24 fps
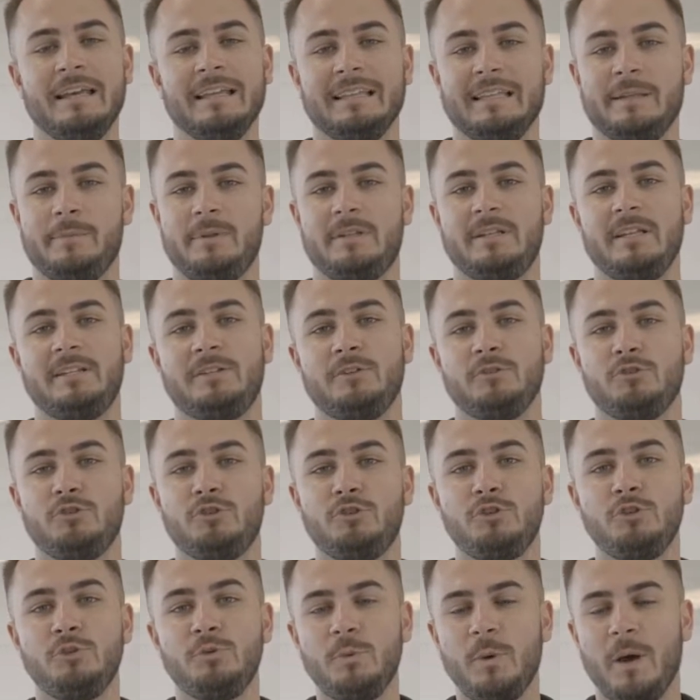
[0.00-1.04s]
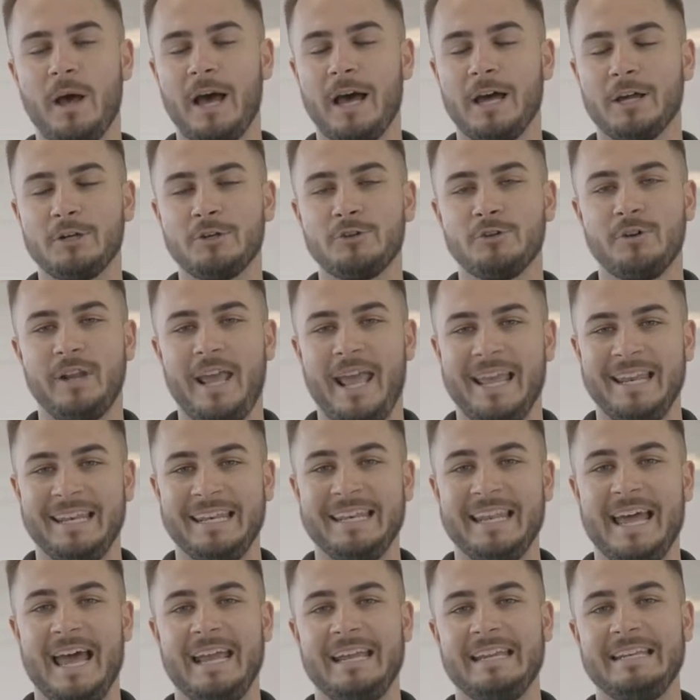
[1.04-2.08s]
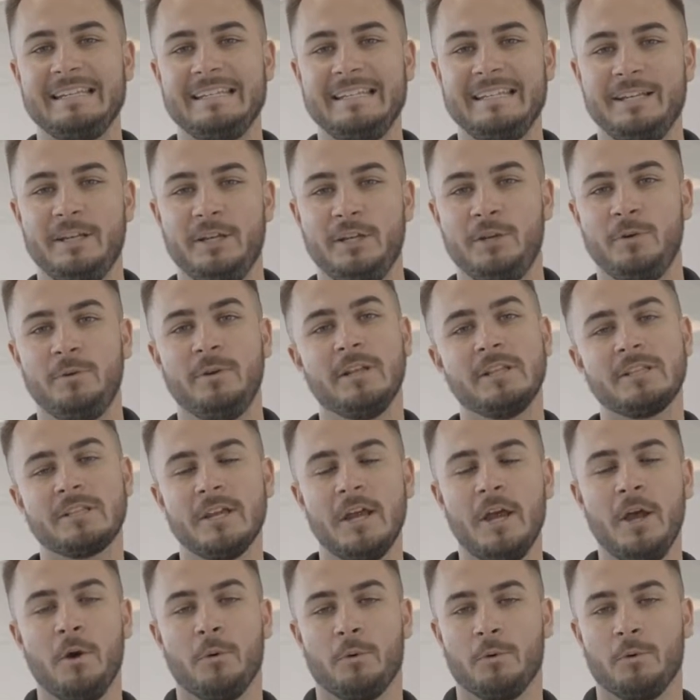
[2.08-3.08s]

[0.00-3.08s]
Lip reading: limited to 290 units.